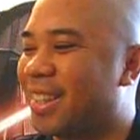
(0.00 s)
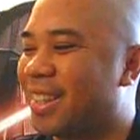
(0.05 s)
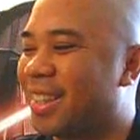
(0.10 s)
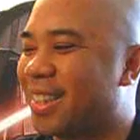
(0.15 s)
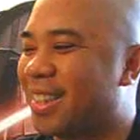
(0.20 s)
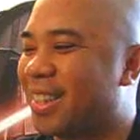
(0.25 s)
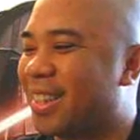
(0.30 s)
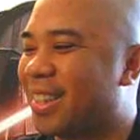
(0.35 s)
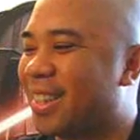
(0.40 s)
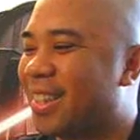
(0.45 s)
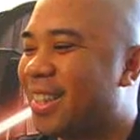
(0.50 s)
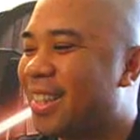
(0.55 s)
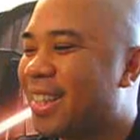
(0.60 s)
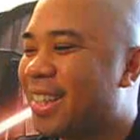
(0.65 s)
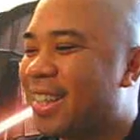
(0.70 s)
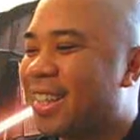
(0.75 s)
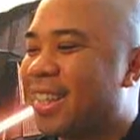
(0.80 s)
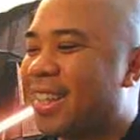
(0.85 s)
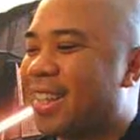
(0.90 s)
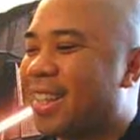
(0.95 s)
it
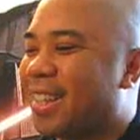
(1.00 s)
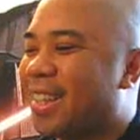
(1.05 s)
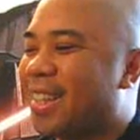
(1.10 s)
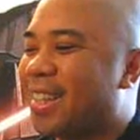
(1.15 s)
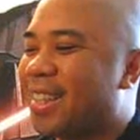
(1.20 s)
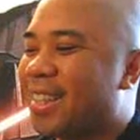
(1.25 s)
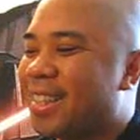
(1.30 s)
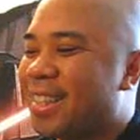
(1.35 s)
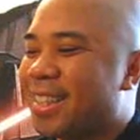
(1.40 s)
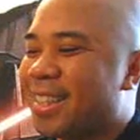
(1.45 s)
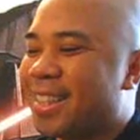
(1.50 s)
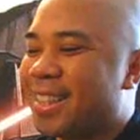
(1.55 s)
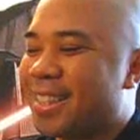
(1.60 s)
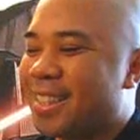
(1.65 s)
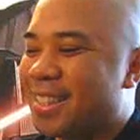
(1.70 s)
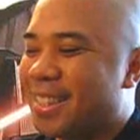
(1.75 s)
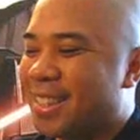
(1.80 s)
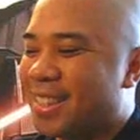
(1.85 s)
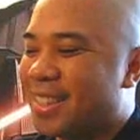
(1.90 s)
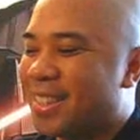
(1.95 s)

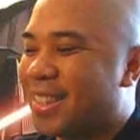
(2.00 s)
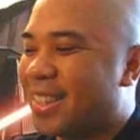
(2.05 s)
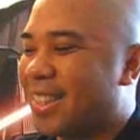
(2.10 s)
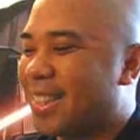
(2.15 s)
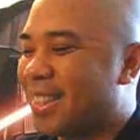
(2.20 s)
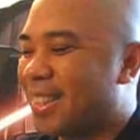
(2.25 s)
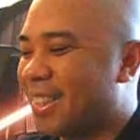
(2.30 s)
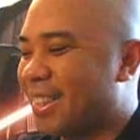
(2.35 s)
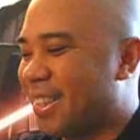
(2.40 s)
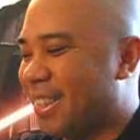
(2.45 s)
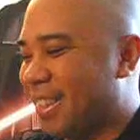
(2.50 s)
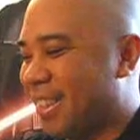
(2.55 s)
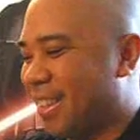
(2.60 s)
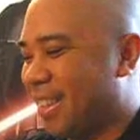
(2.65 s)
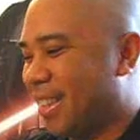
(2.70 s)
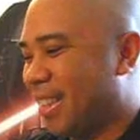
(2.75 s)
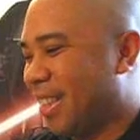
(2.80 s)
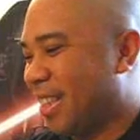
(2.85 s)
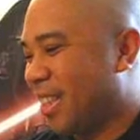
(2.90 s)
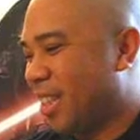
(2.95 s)
says honey.
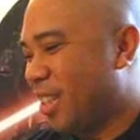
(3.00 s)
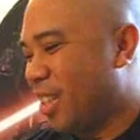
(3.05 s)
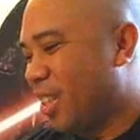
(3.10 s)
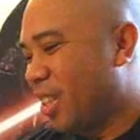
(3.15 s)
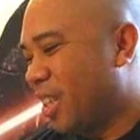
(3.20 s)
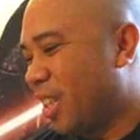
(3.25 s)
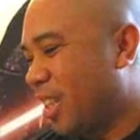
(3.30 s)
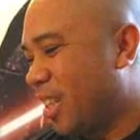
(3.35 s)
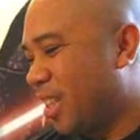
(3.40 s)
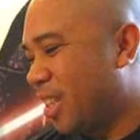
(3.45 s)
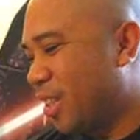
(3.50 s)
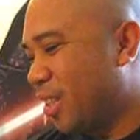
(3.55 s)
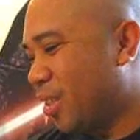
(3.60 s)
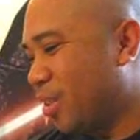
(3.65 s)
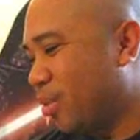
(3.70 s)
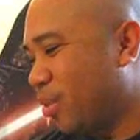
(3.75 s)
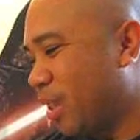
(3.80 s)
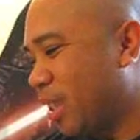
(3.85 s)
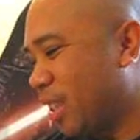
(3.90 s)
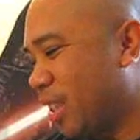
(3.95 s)
Uh,
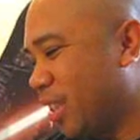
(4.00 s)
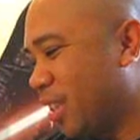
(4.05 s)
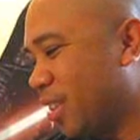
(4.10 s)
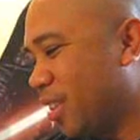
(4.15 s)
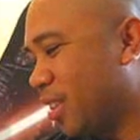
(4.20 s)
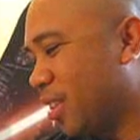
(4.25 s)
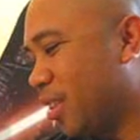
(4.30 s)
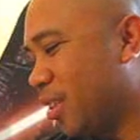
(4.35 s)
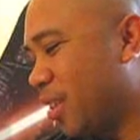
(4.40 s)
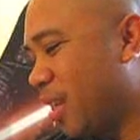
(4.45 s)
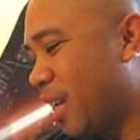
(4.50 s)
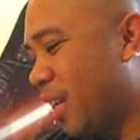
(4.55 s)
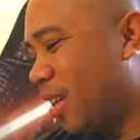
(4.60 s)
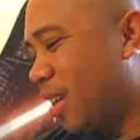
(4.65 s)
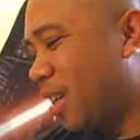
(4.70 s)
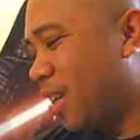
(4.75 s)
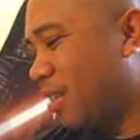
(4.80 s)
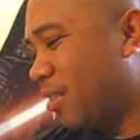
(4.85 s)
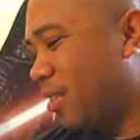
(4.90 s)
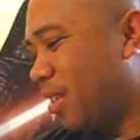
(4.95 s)
wish you knew how
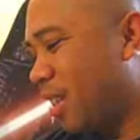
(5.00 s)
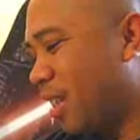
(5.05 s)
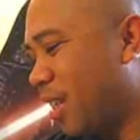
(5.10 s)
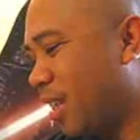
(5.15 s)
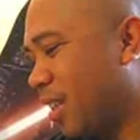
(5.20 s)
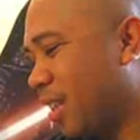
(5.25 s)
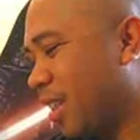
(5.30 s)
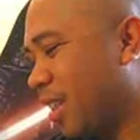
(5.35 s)
often I